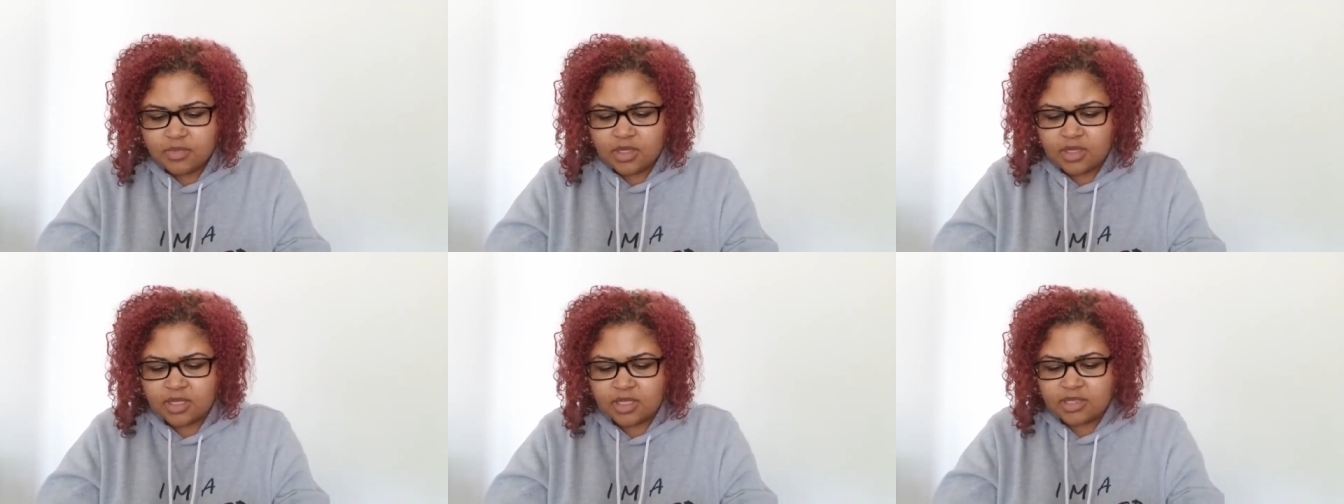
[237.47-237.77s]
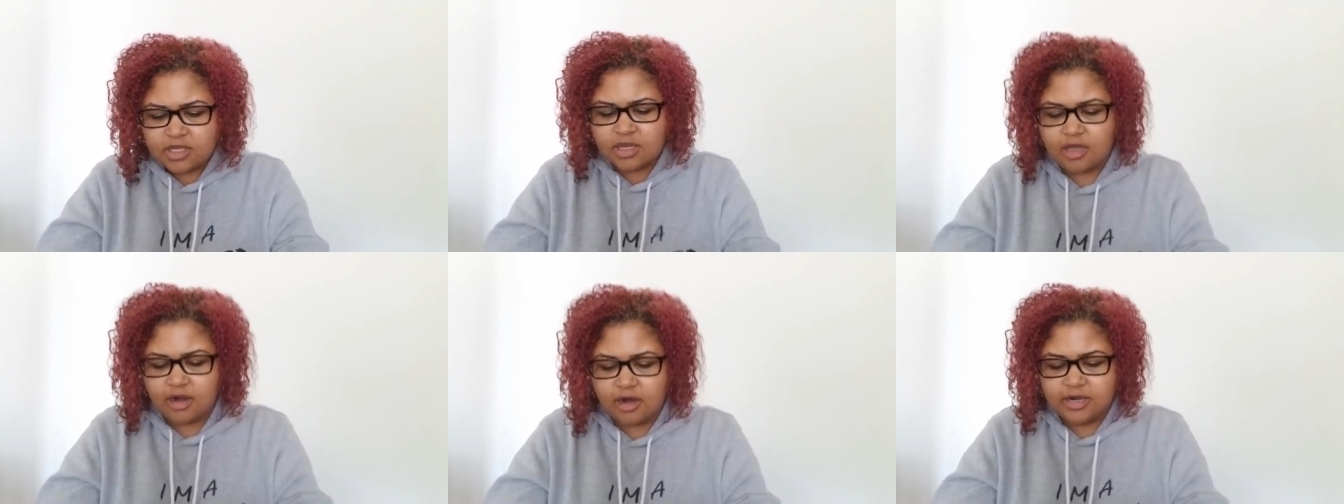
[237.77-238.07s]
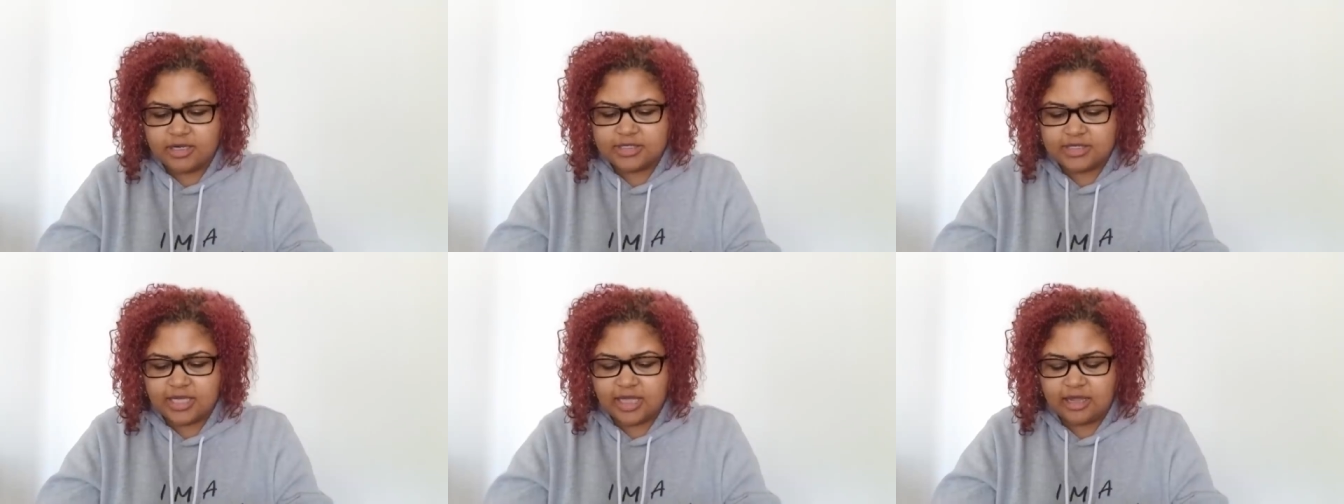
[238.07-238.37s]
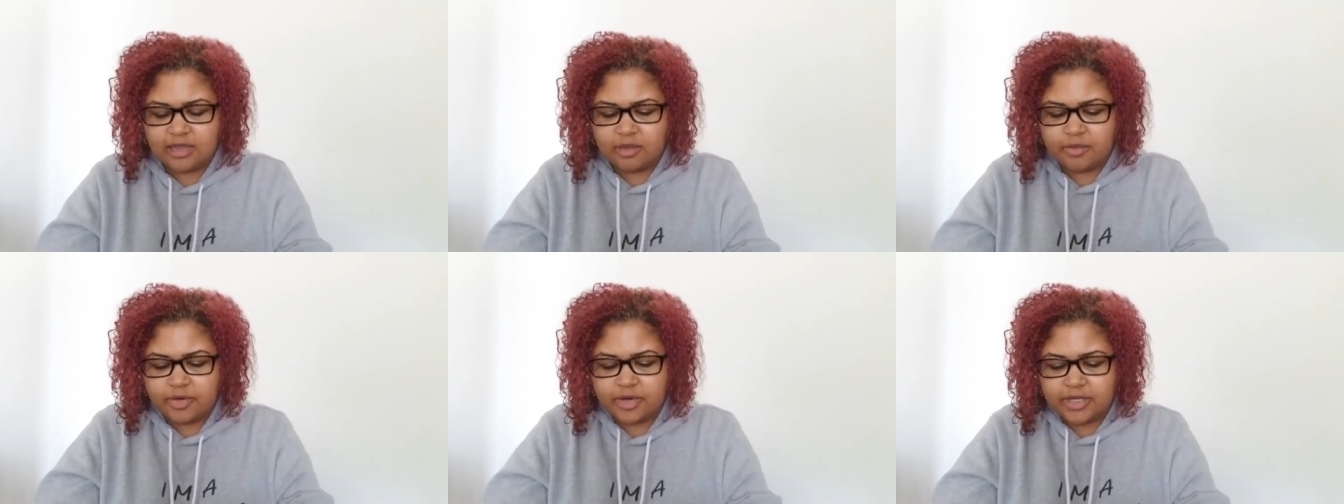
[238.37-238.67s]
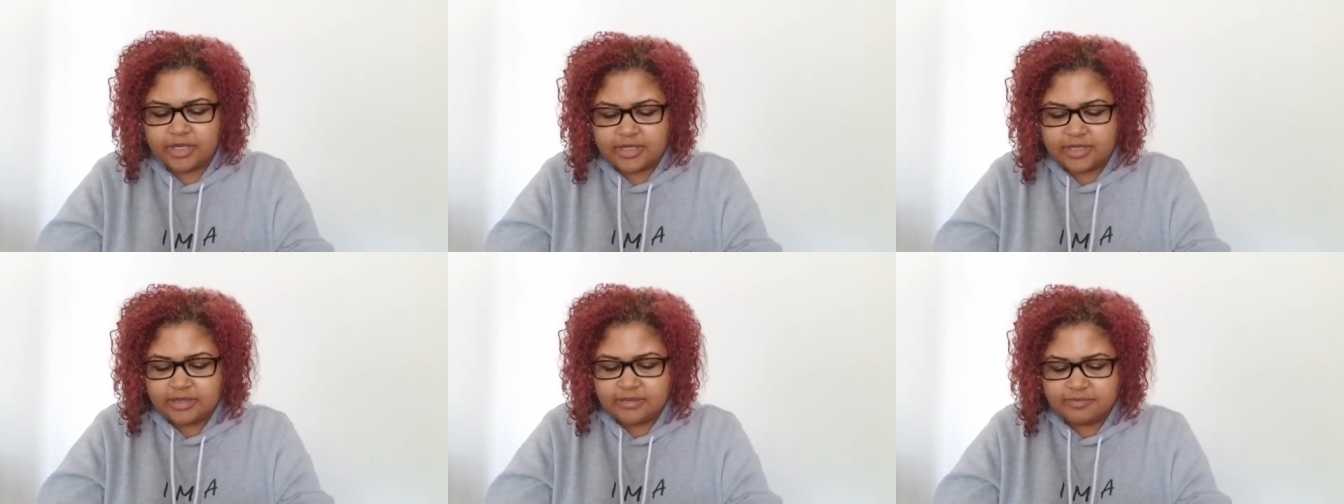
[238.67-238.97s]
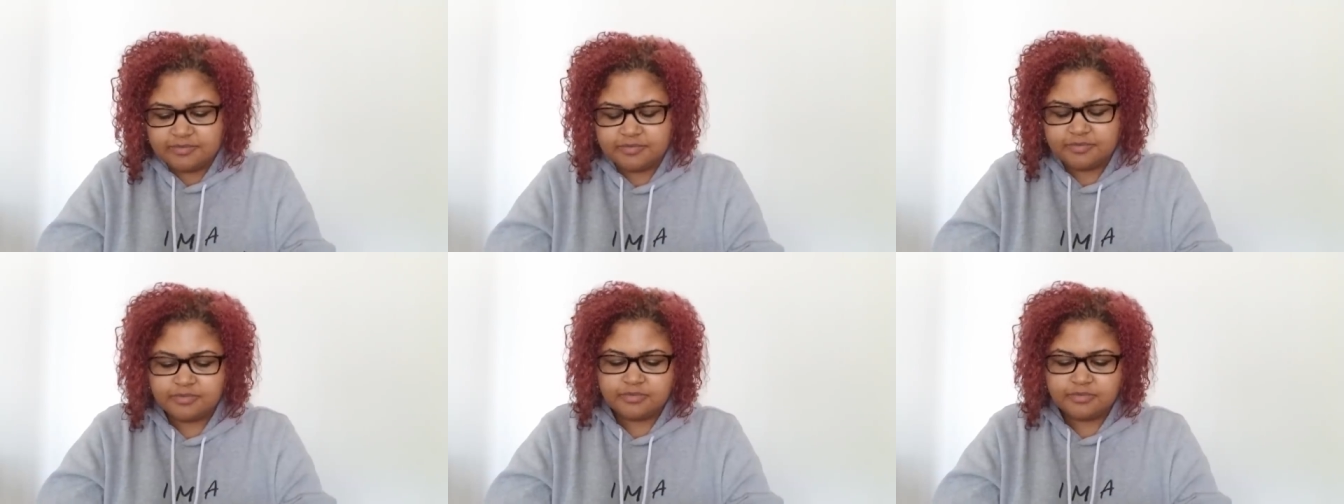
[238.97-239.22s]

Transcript: get the cards calibrated